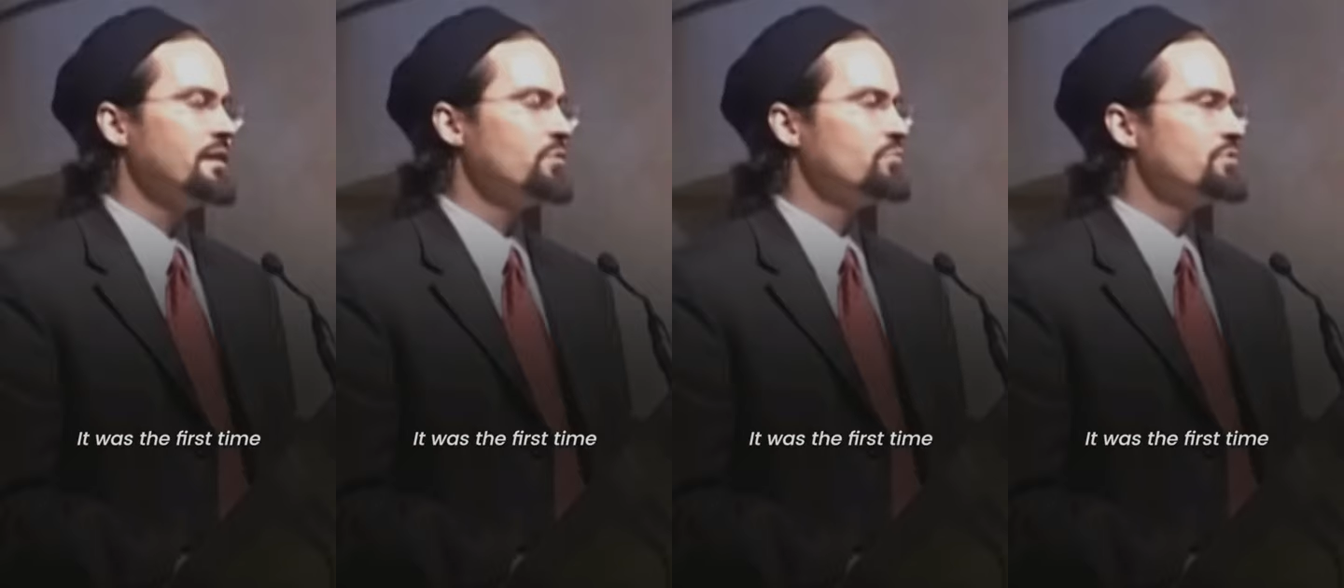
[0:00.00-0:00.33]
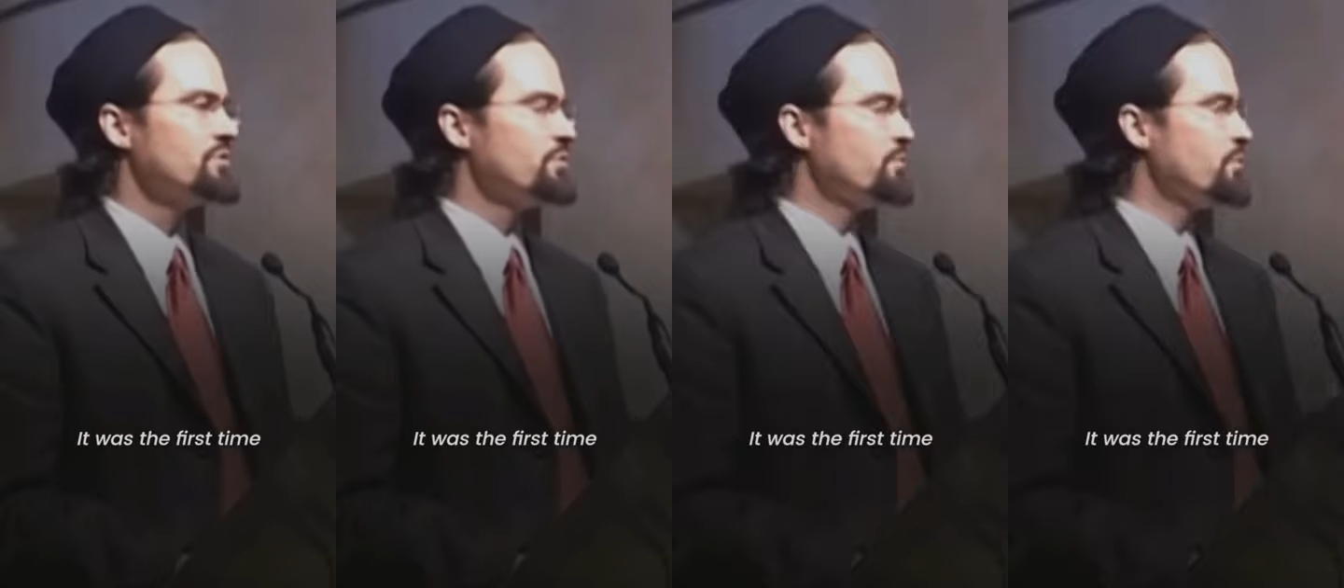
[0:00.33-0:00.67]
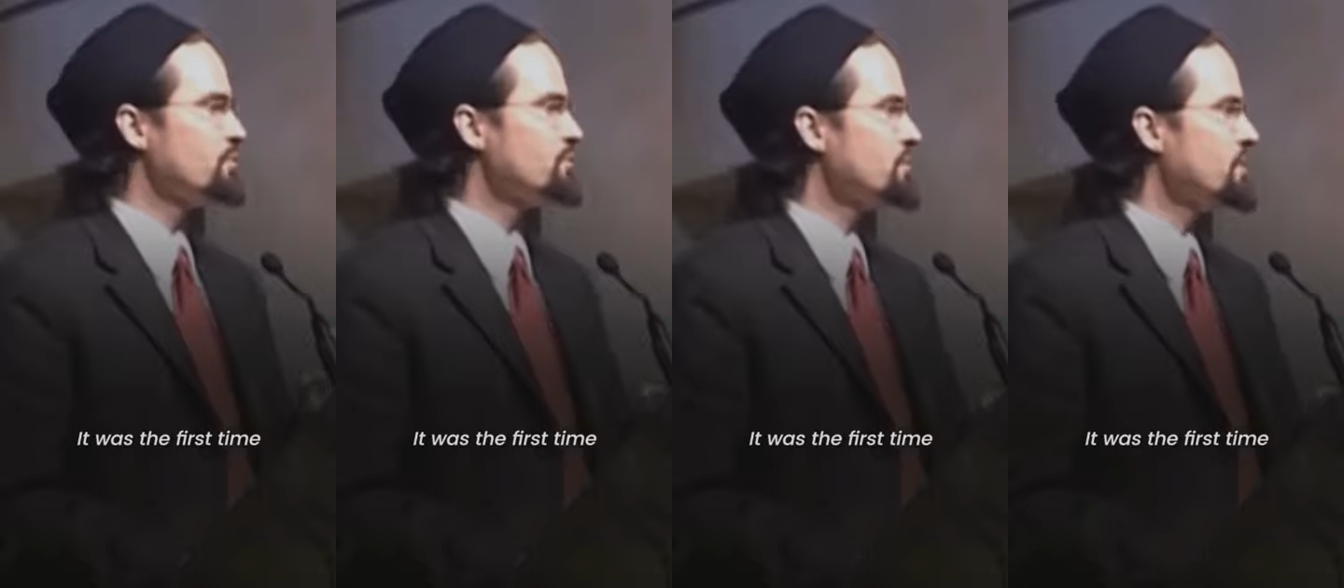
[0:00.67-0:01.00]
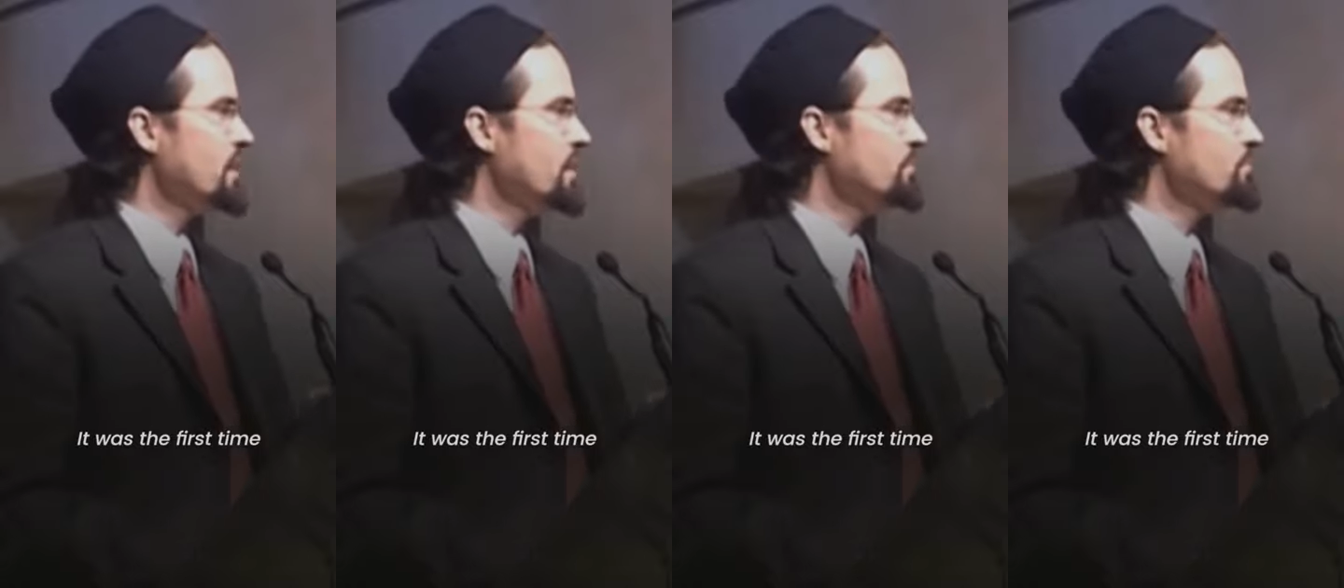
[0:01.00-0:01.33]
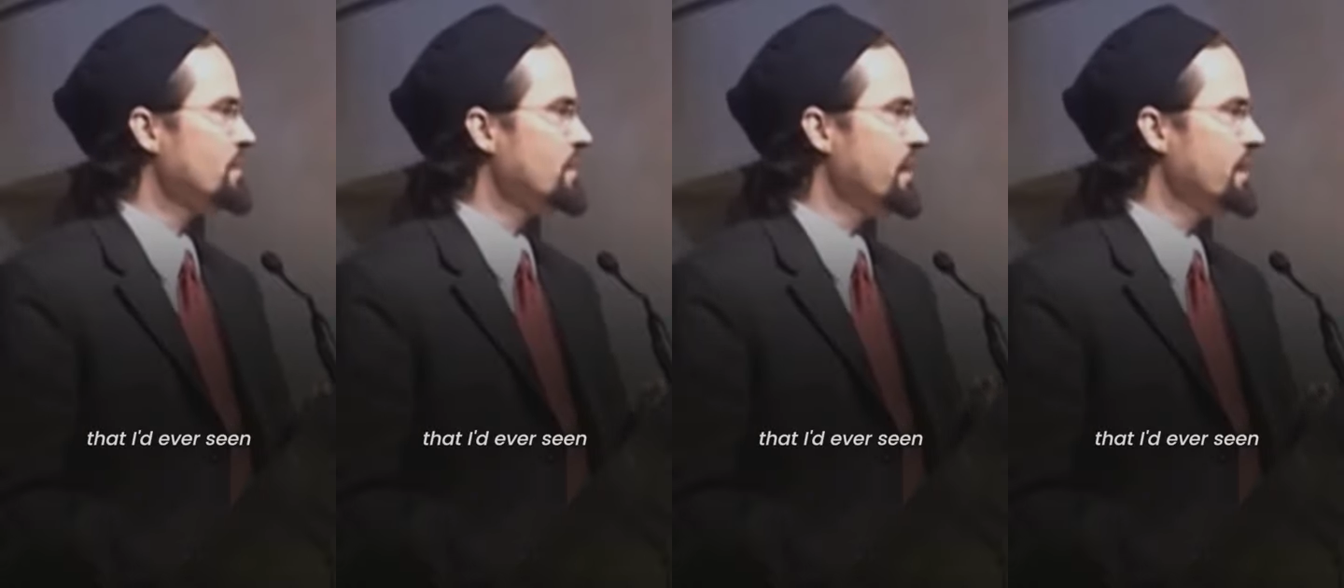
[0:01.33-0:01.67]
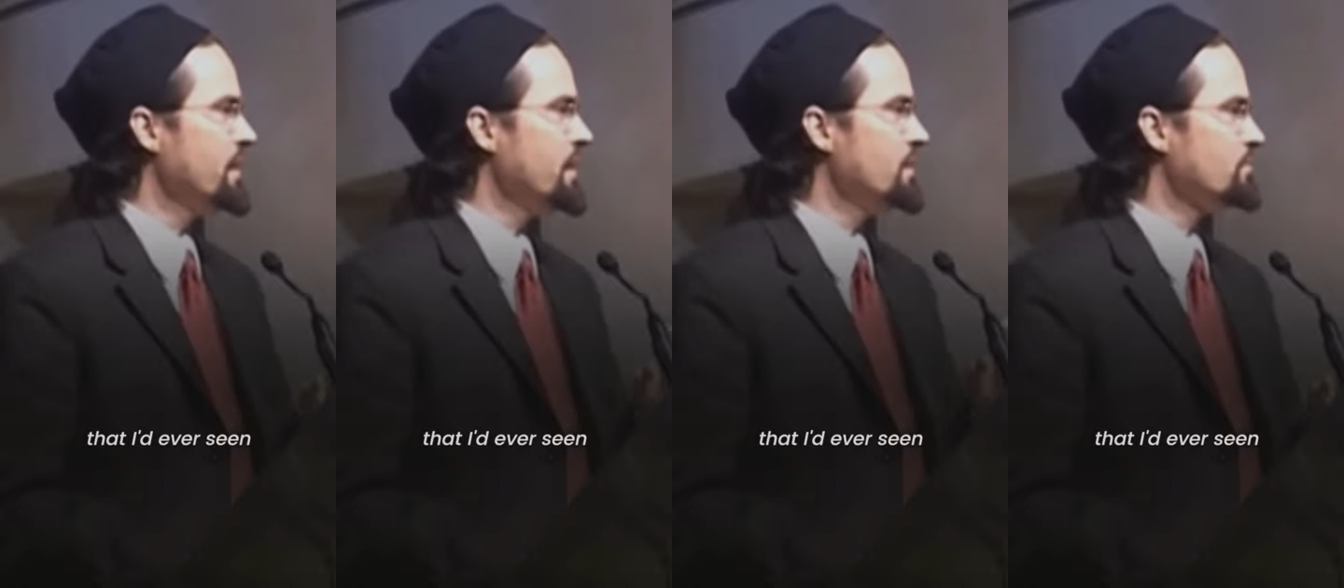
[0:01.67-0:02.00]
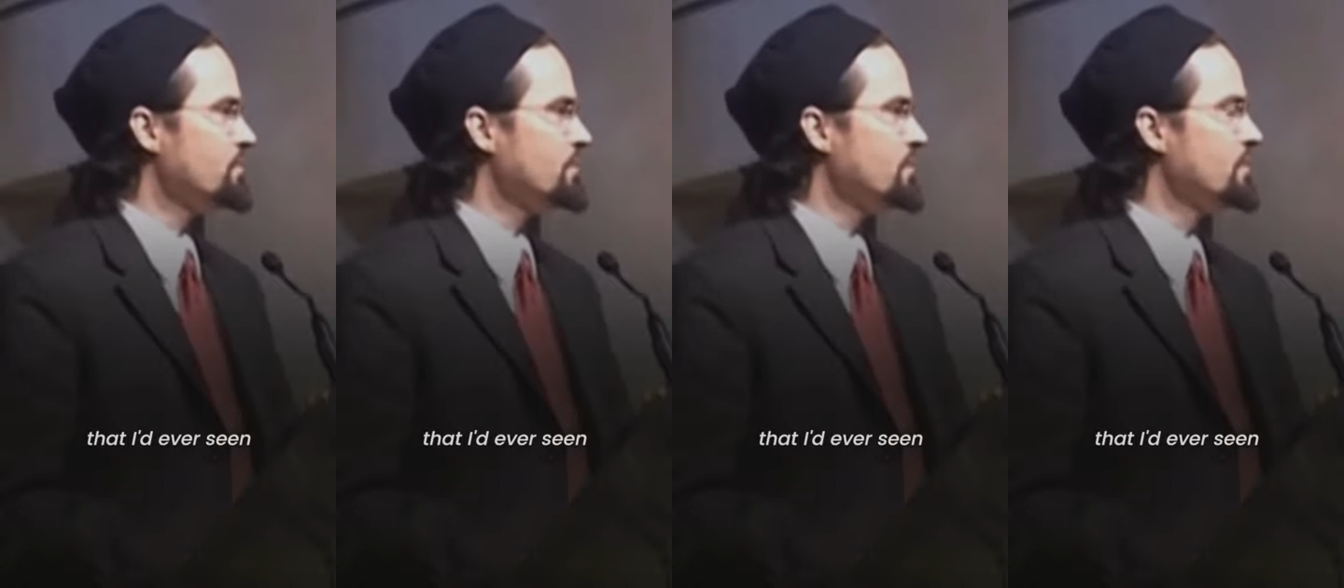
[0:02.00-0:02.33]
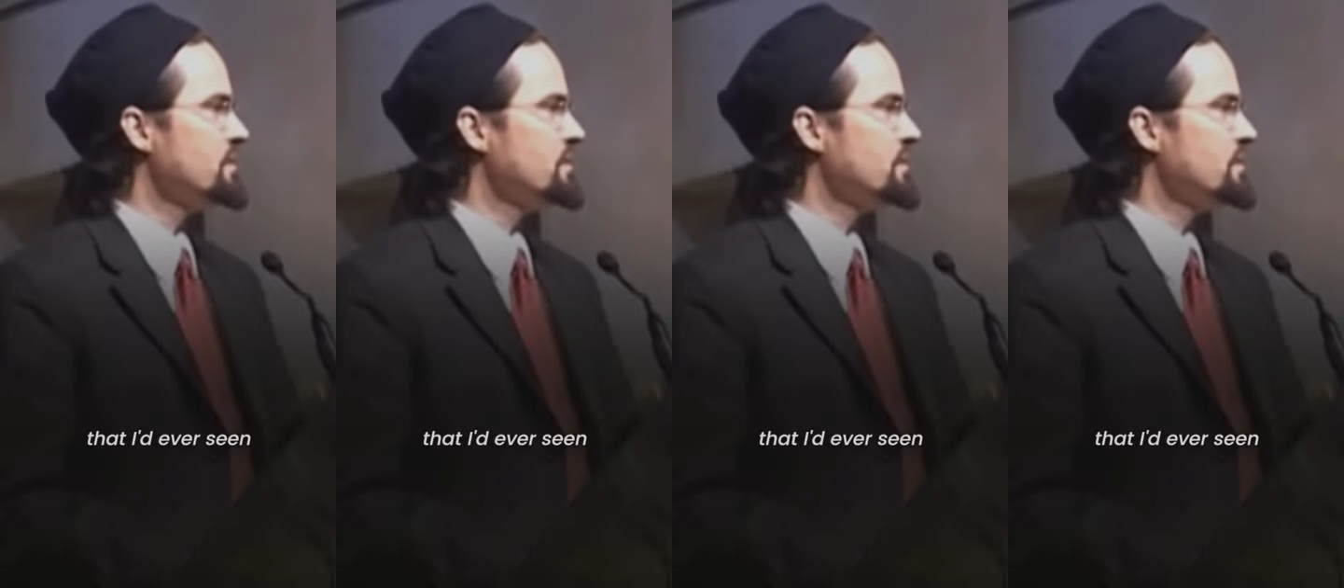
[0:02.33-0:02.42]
It was the first time that I'd ever